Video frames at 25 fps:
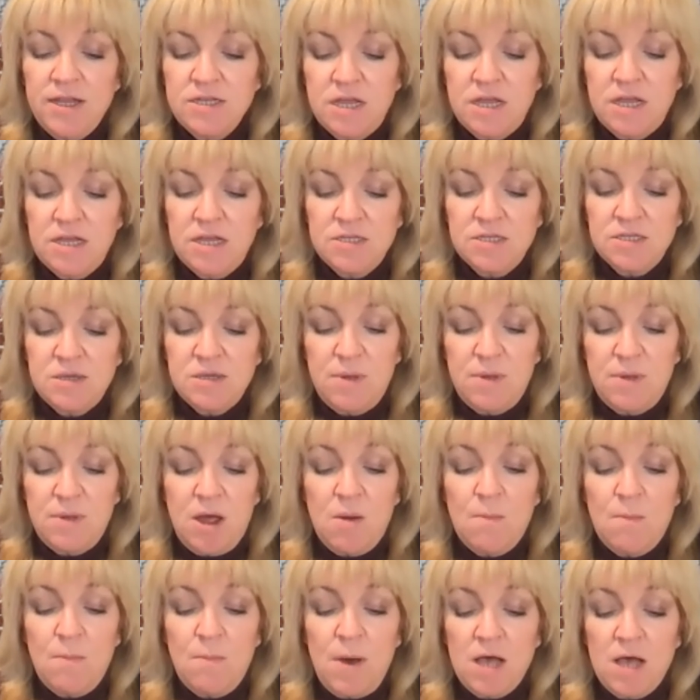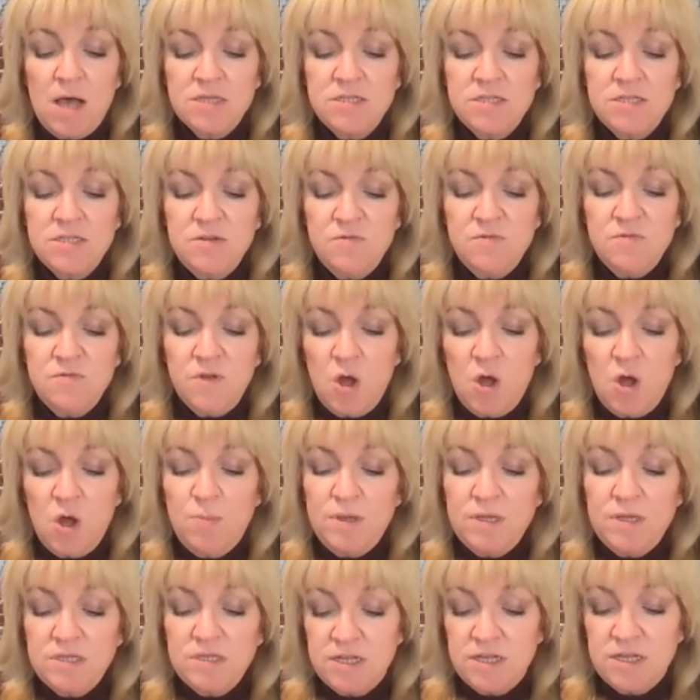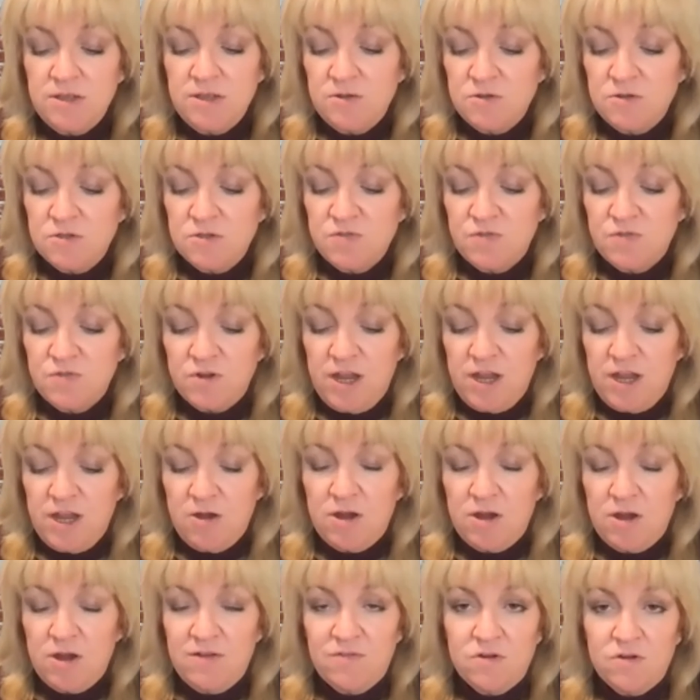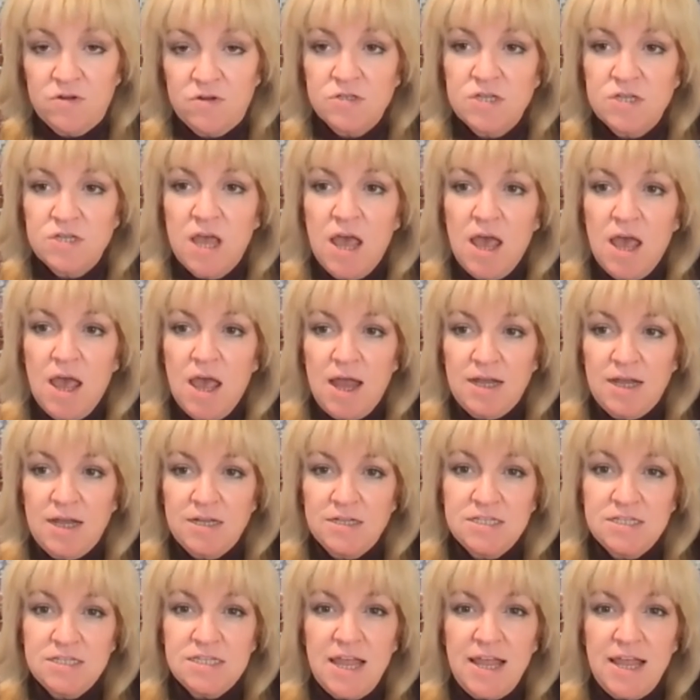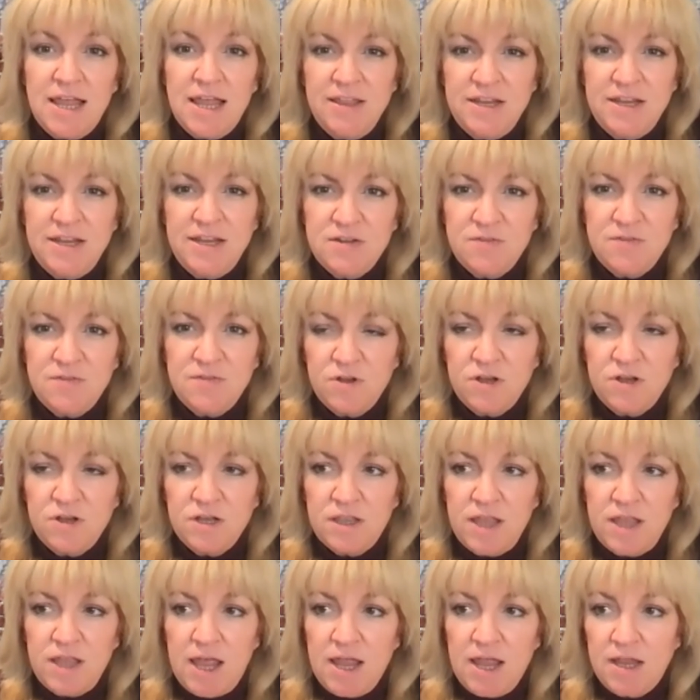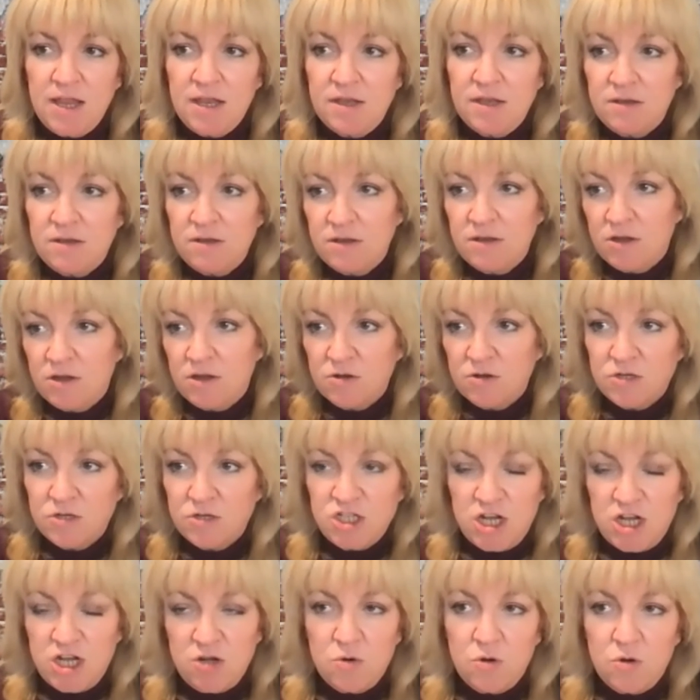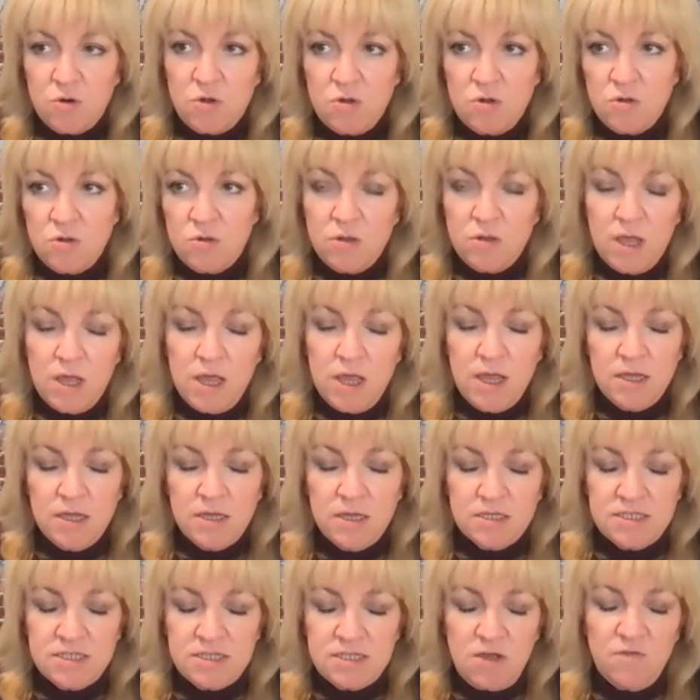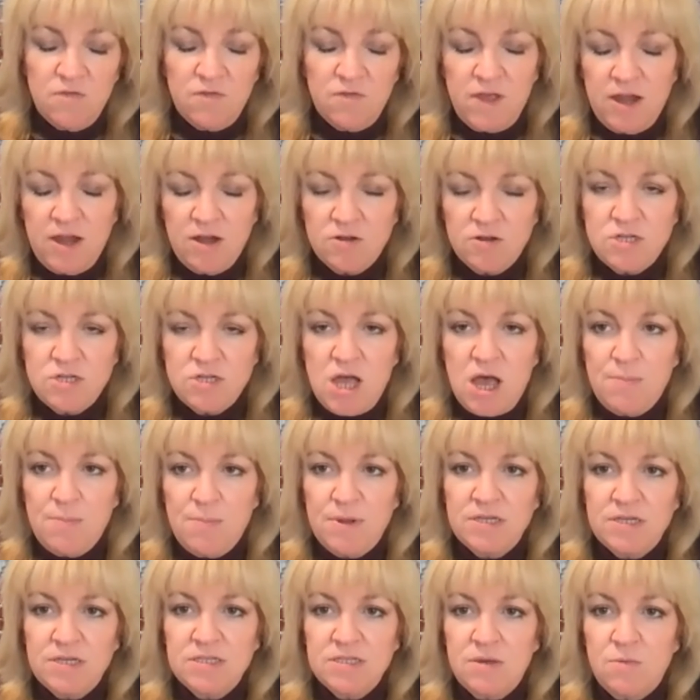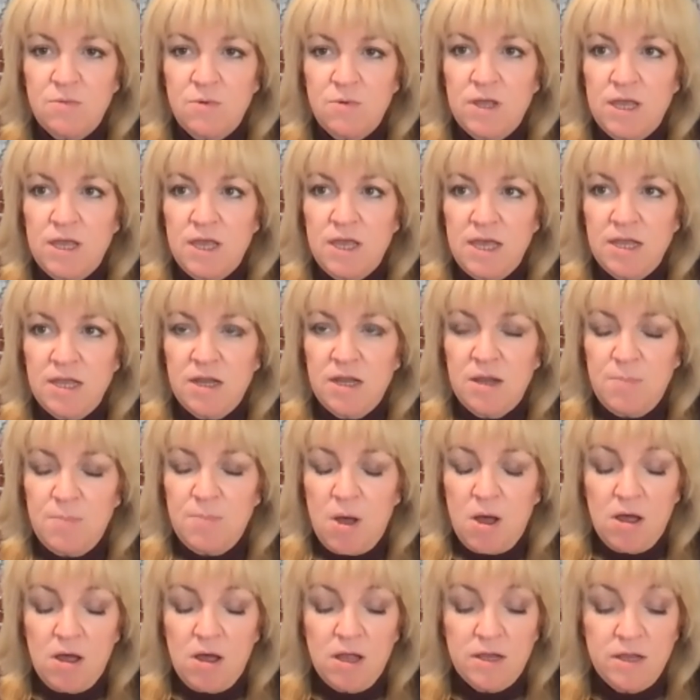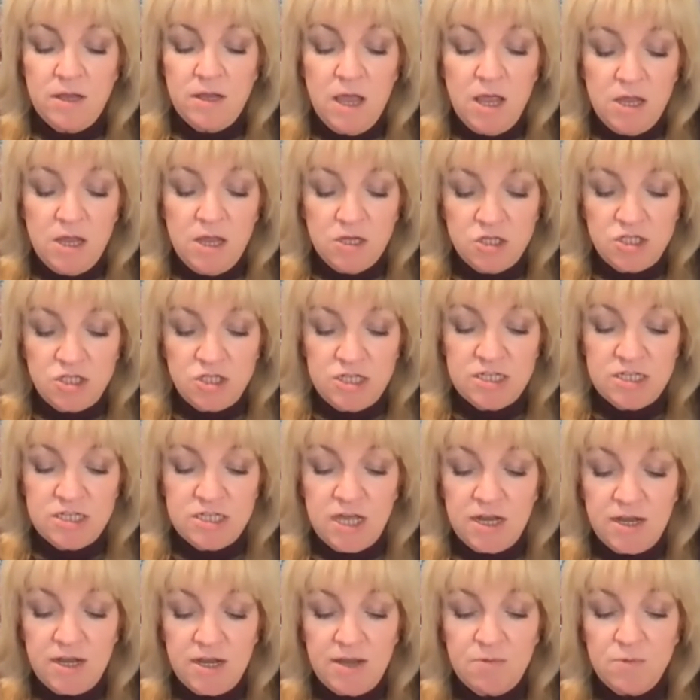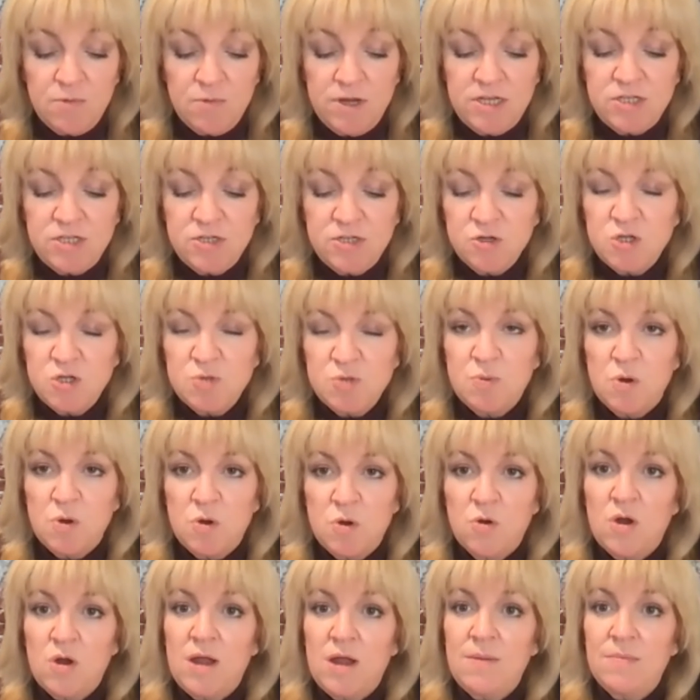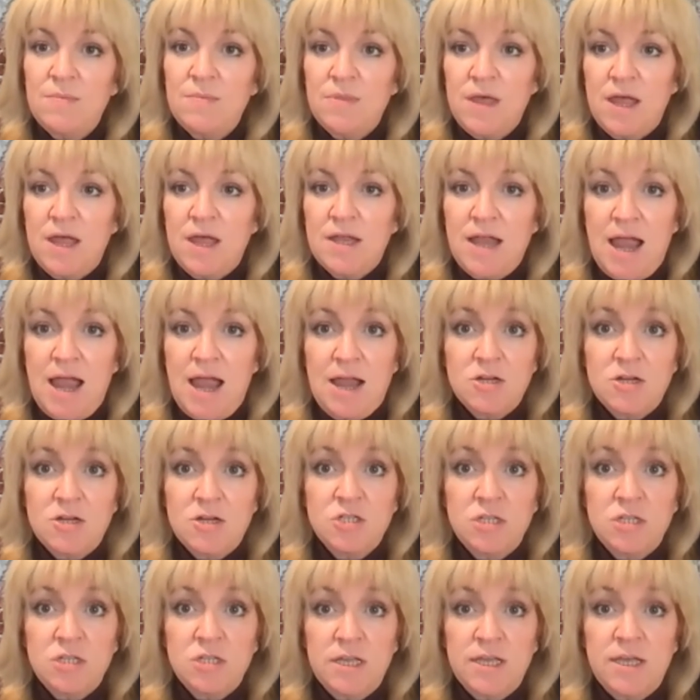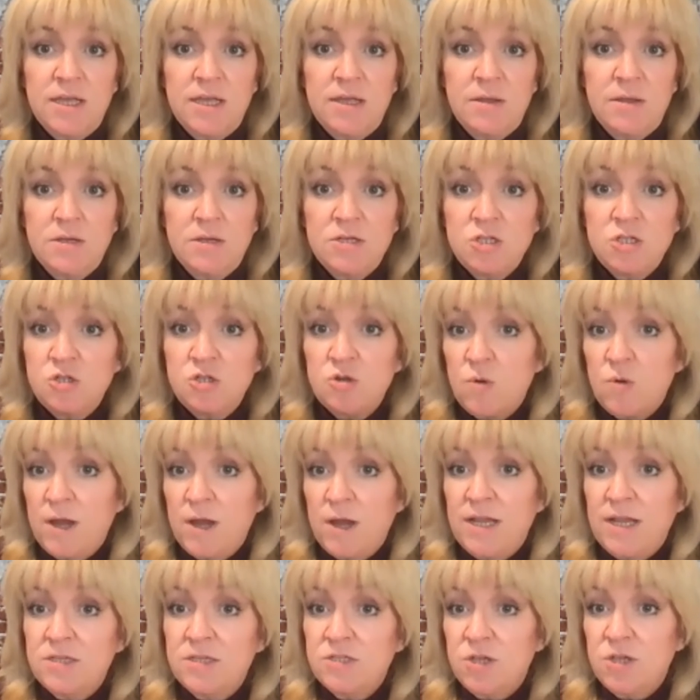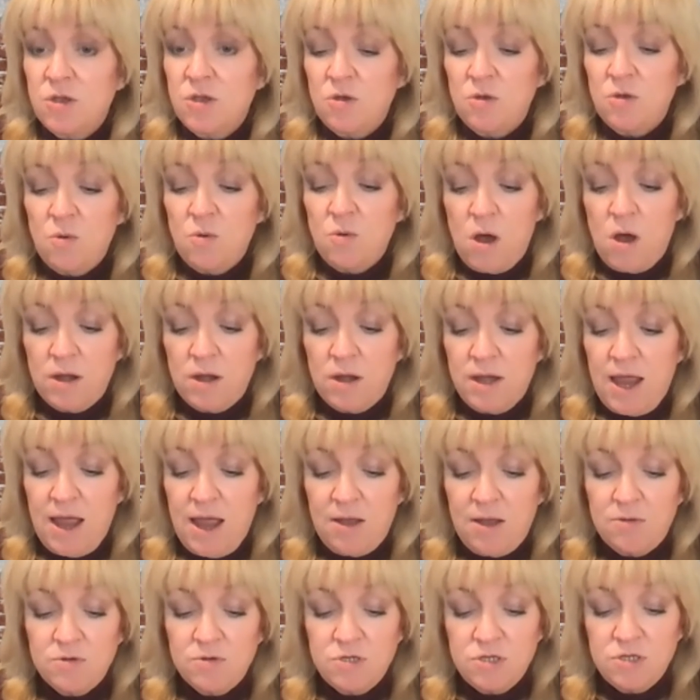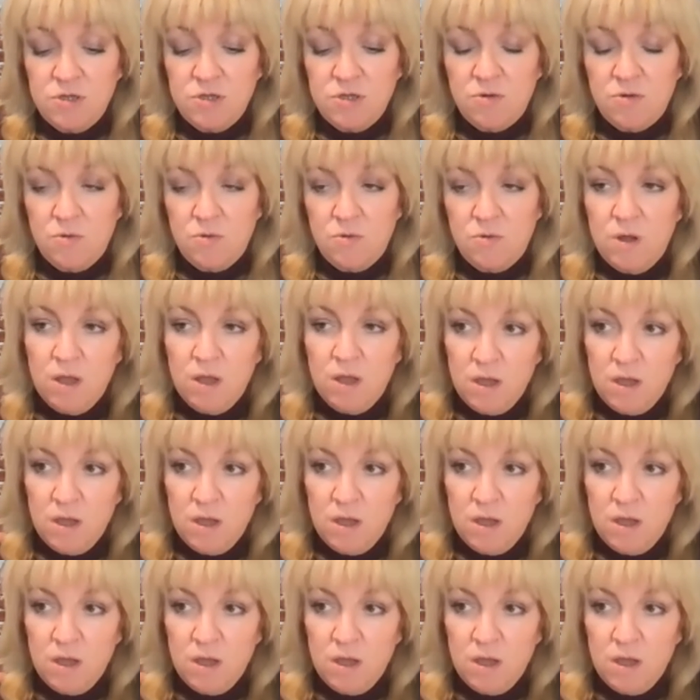to us about positive coping skills for caregivers, and it's slightly different than your general self care topics that we hit upon she's got a research program that actually trains you on how to